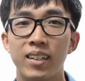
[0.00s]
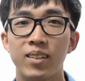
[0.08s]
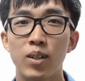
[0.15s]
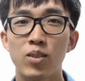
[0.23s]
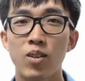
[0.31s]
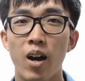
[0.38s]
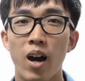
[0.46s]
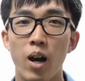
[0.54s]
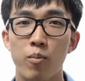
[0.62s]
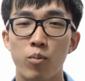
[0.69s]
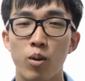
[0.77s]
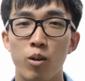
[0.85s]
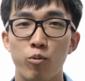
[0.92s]
This
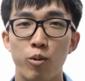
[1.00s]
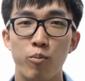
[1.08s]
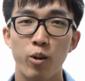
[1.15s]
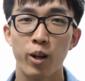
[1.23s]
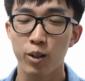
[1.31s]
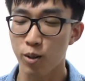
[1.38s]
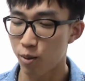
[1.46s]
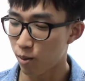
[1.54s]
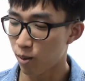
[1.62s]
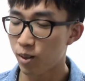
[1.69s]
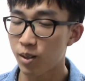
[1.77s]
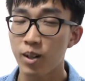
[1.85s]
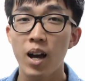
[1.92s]
time, we bring
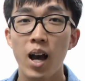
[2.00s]
you